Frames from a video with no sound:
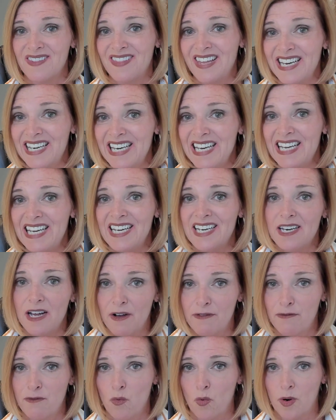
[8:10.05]
They need
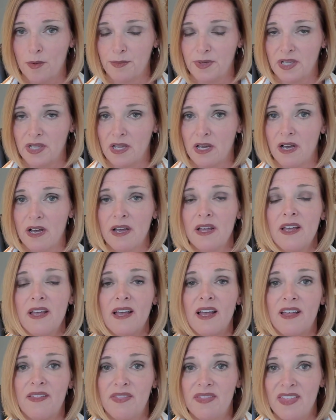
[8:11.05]
a formula,
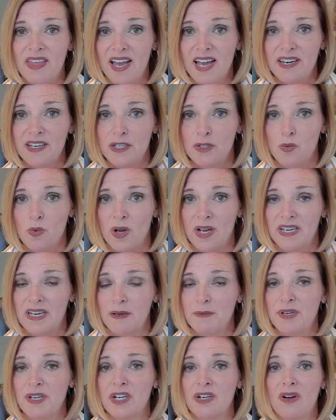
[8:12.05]
and that is why
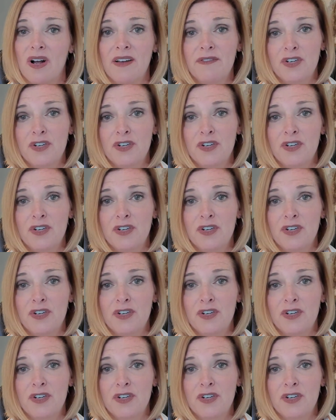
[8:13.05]
I'm here.